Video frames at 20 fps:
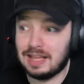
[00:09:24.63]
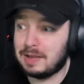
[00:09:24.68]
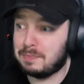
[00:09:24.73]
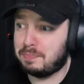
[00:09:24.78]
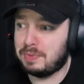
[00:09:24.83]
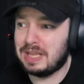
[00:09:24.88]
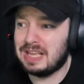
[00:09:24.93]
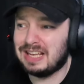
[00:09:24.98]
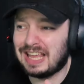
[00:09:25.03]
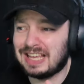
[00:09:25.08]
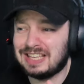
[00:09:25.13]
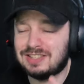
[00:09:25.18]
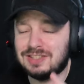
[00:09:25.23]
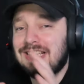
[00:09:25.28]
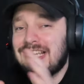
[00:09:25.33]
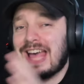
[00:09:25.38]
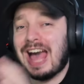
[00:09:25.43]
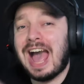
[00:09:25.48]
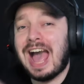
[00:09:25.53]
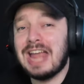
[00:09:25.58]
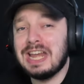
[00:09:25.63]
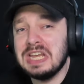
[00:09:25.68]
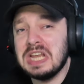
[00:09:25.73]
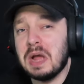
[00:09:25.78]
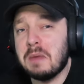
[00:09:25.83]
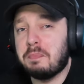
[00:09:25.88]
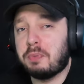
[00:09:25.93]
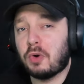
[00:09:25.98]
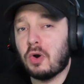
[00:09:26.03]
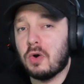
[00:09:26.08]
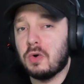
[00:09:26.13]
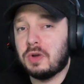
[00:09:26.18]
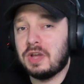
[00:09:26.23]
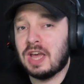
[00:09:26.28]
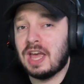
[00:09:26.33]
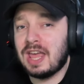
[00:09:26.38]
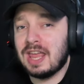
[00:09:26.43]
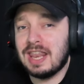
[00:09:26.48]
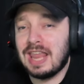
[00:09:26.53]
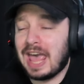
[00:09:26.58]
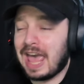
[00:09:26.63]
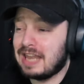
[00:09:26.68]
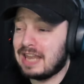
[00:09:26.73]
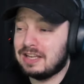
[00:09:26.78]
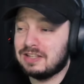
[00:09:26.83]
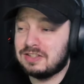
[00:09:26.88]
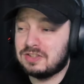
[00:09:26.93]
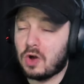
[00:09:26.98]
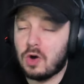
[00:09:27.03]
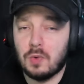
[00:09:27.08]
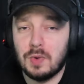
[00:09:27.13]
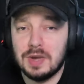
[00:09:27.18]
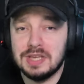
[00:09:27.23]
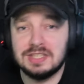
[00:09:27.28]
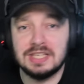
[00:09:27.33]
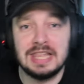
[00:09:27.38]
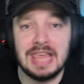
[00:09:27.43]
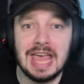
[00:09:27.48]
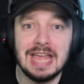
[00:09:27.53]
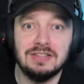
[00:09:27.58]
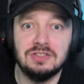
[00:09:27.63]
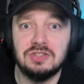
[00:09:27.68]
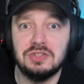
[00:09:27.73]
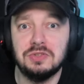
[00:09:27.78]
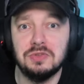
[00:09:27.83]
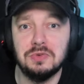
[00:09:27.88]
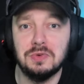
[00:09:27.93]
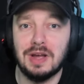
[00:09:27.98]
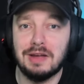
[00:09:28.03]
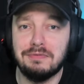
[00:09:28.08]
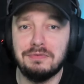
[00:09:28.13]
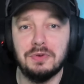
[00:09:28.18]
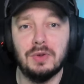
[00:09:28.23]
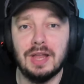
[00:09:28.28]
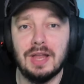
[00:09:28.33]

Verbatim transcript: it being like kinda broken and it's always against you, I feel